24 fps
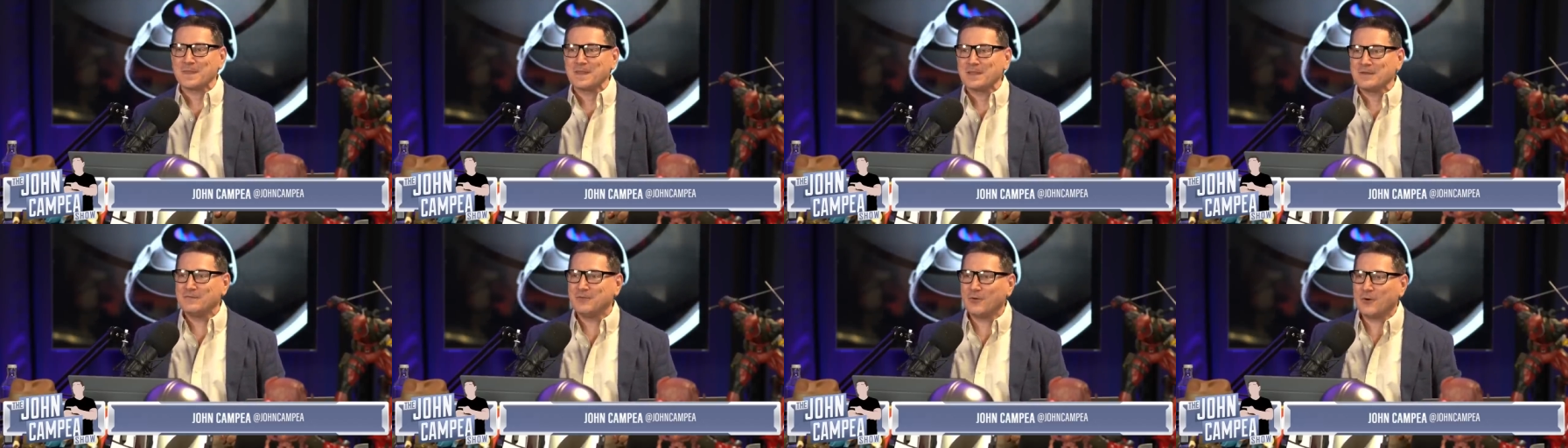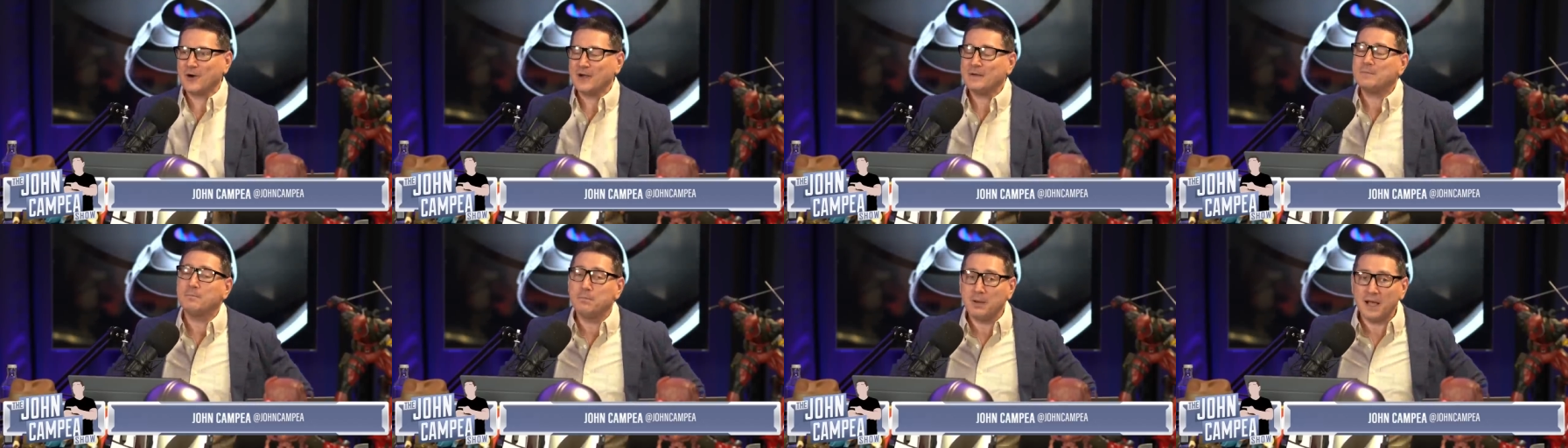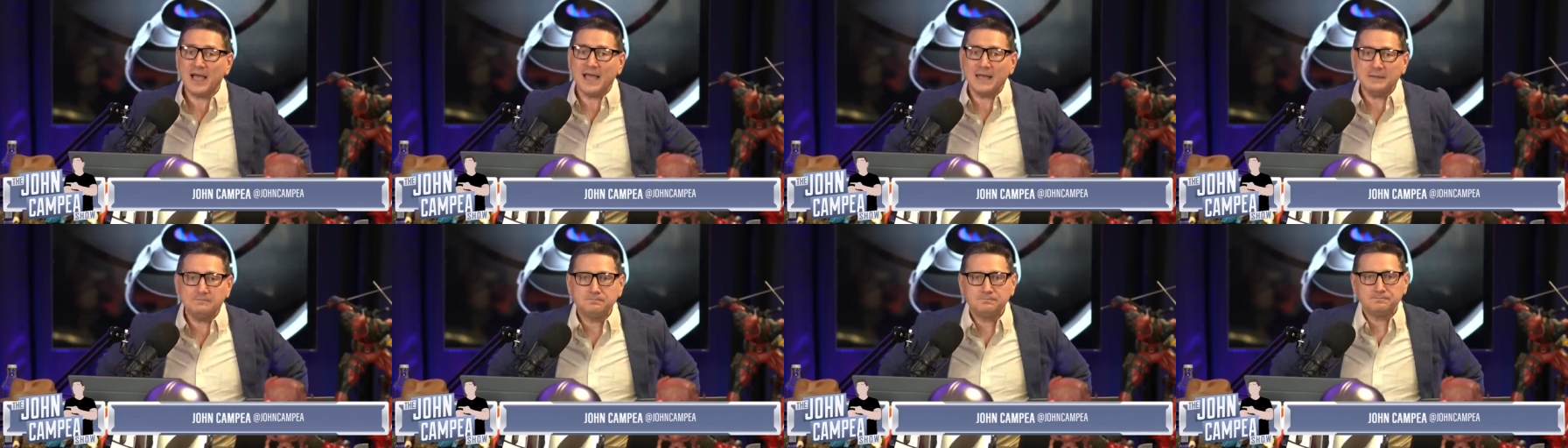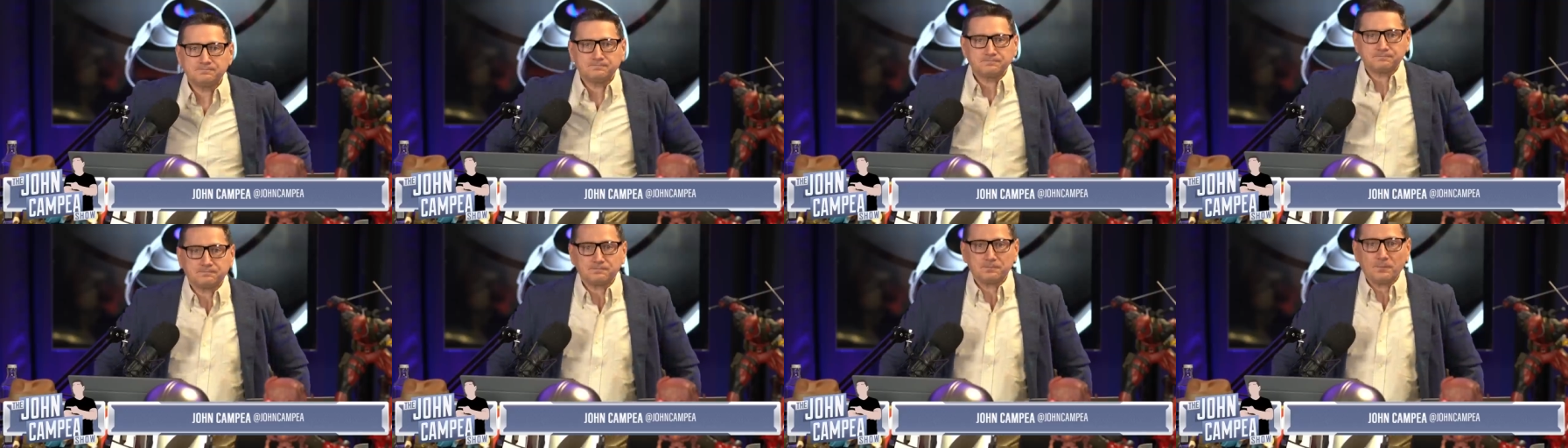for it, but
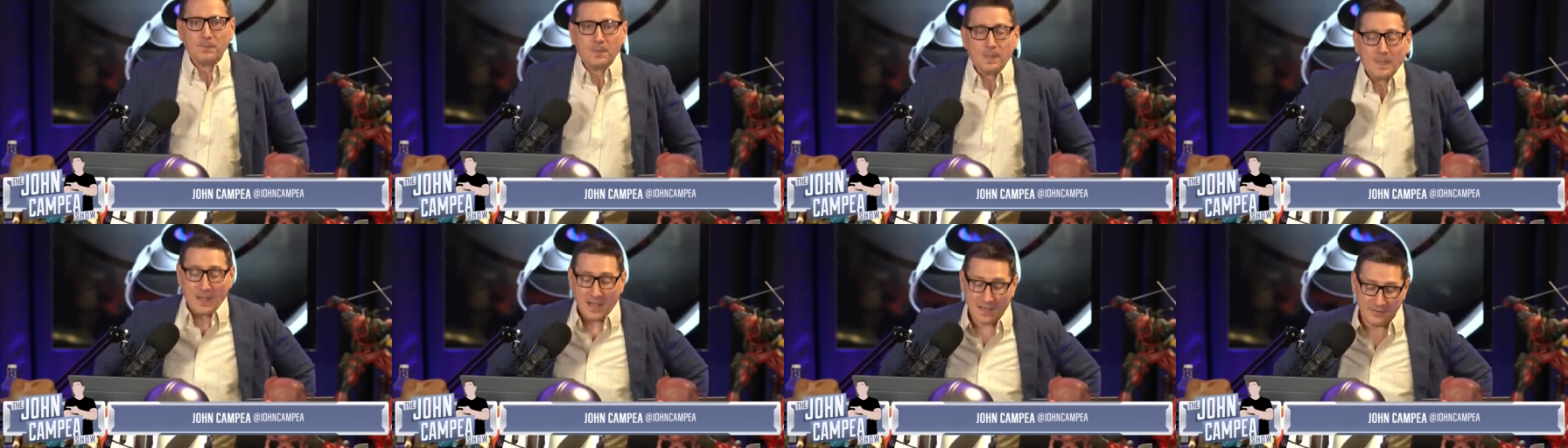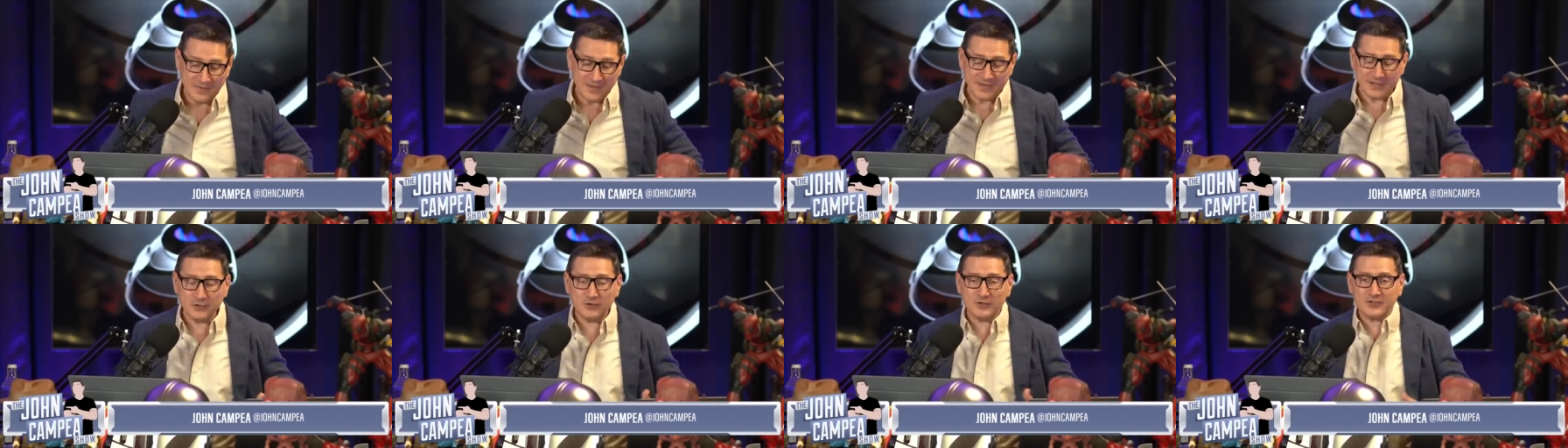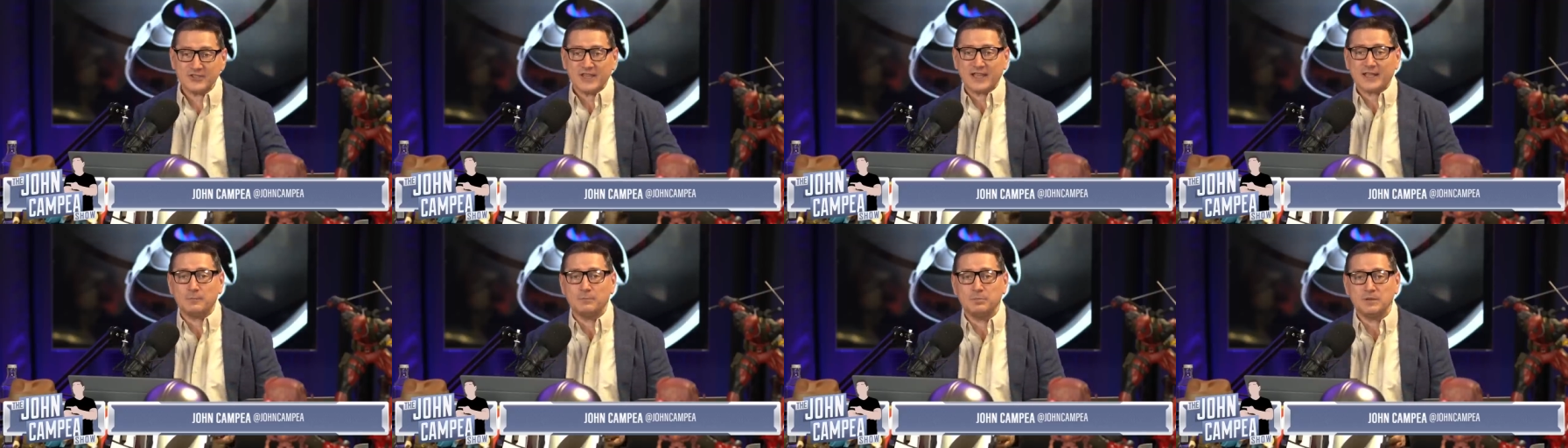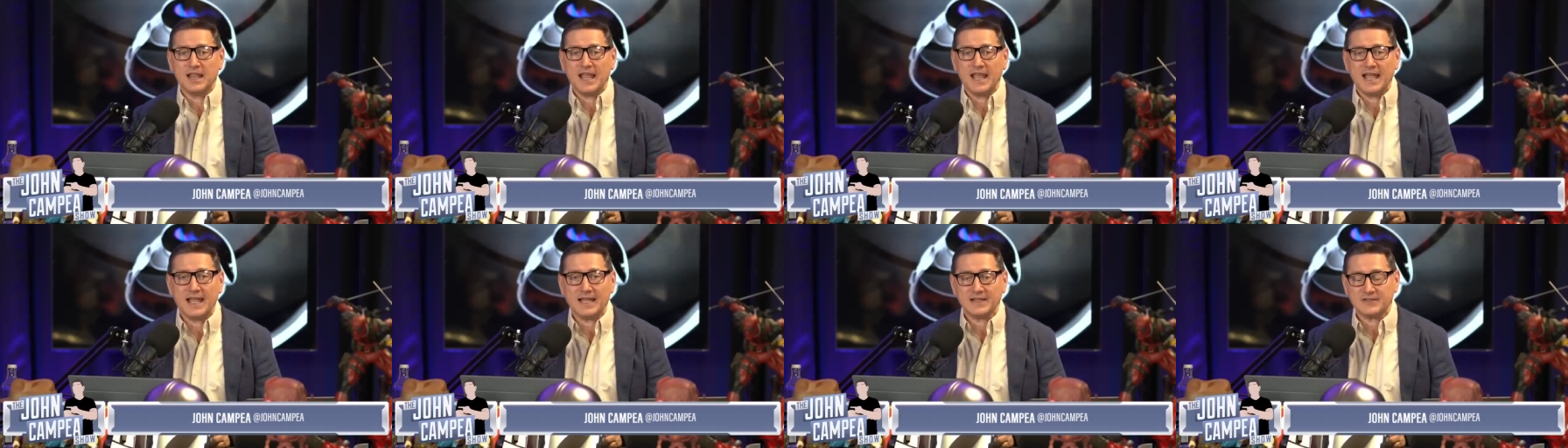I think it looks like a
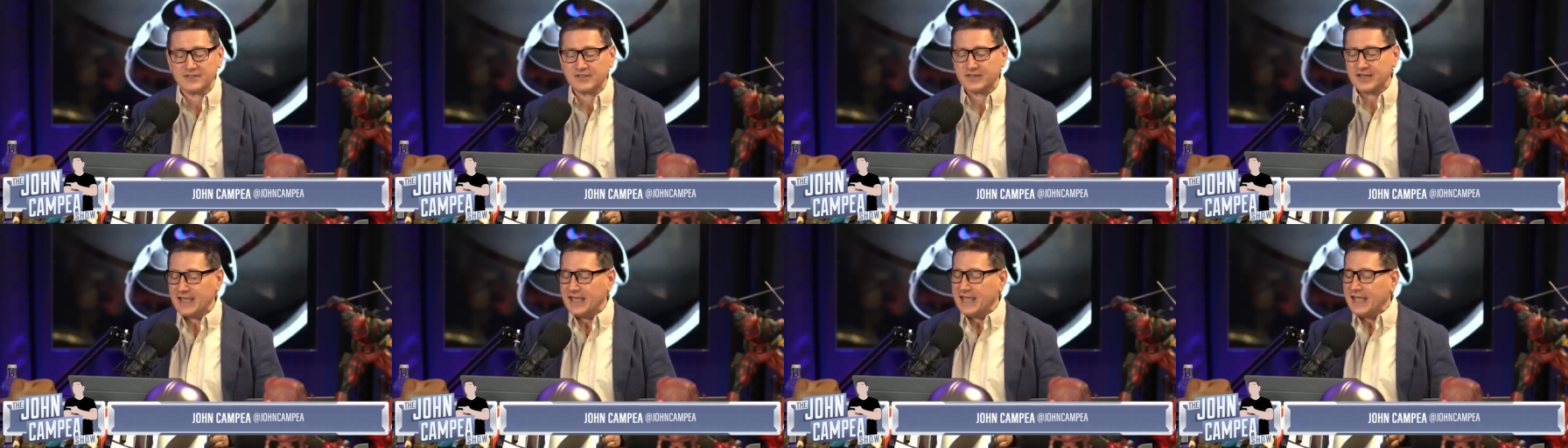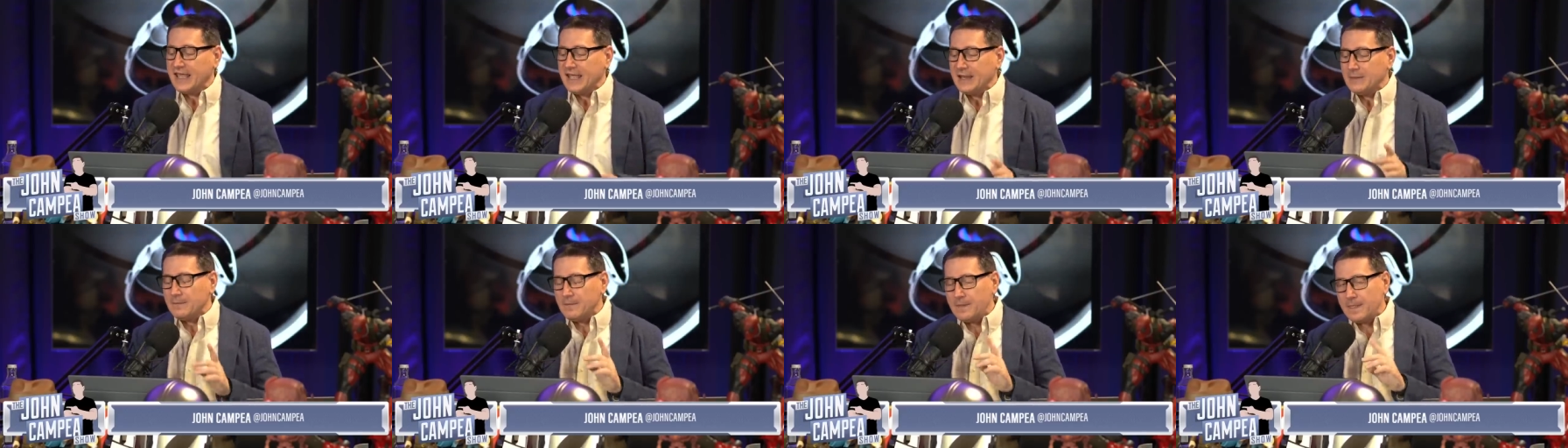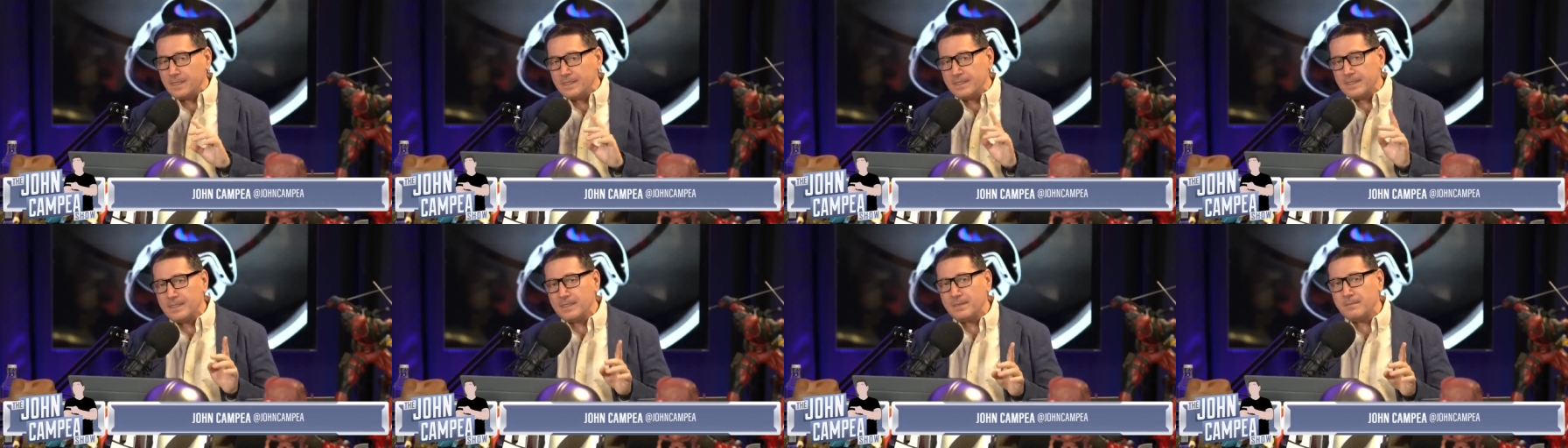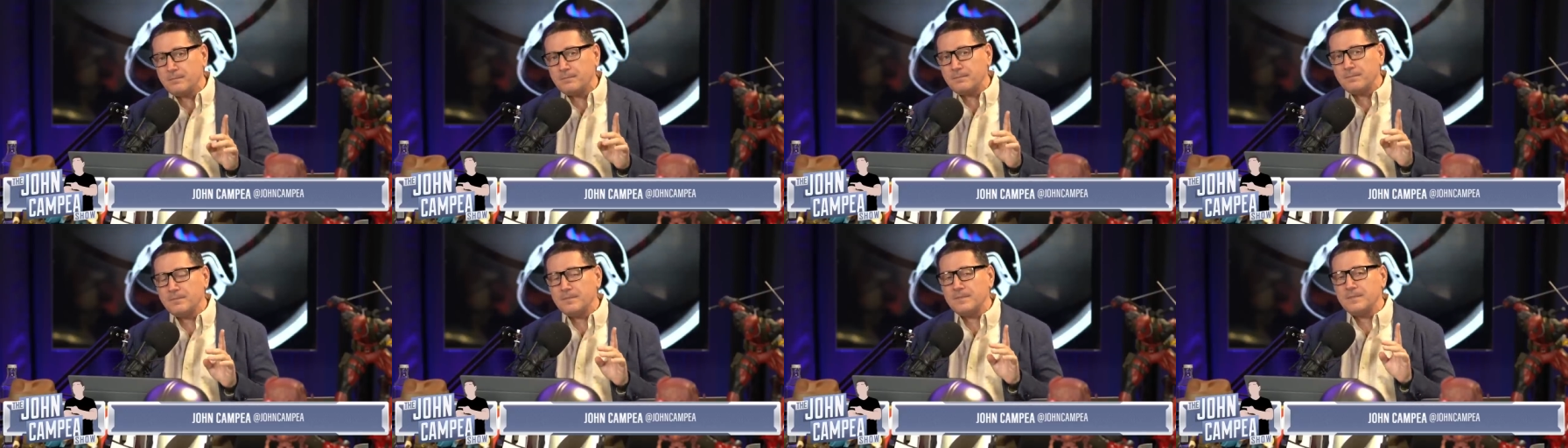blast.
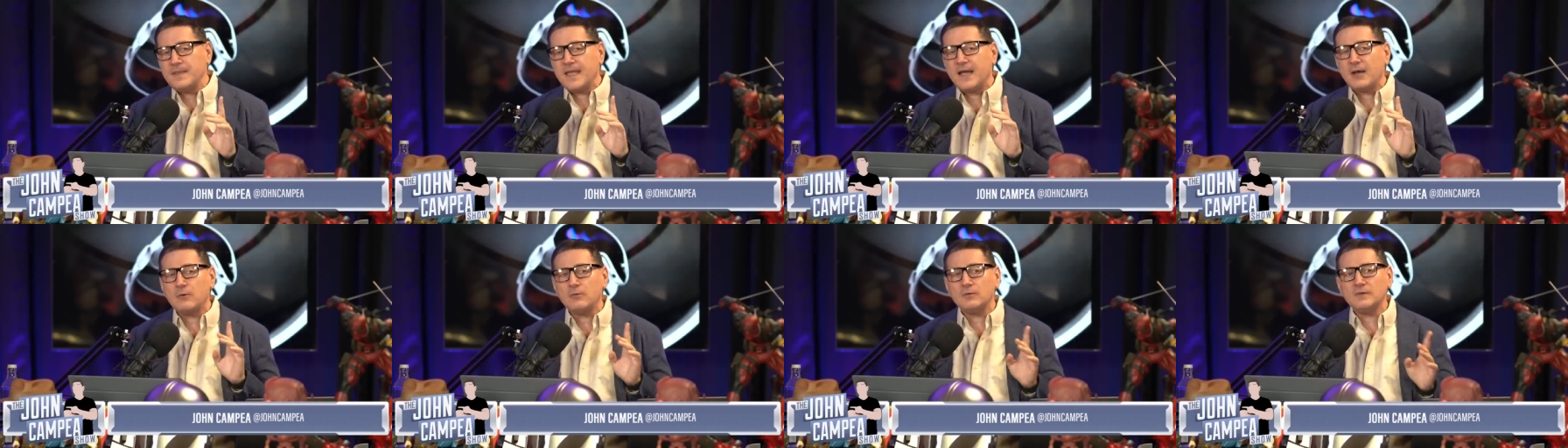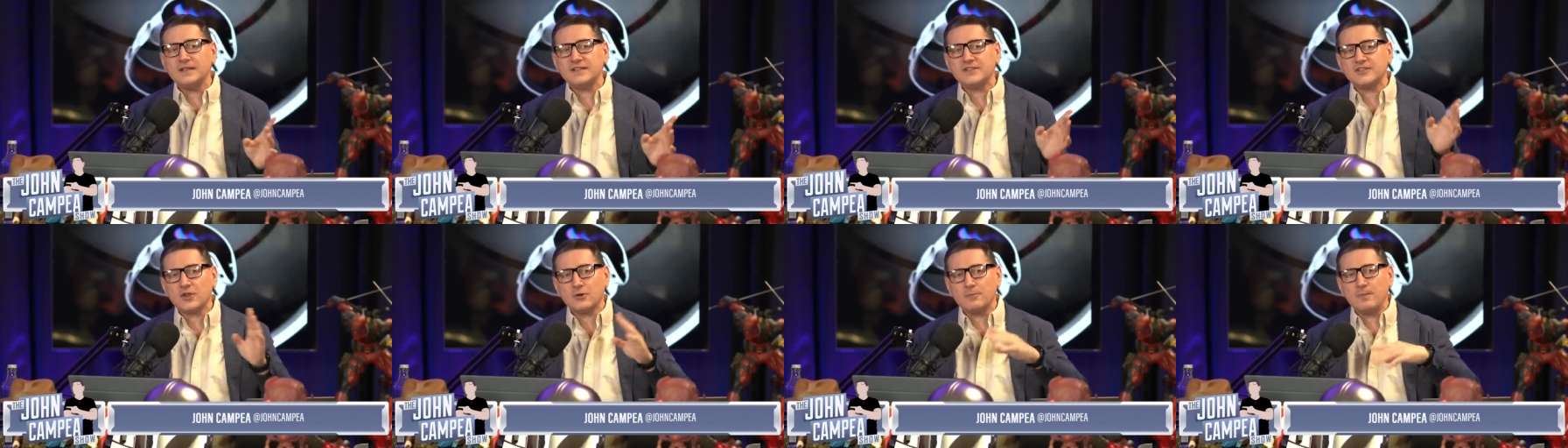Now, let's go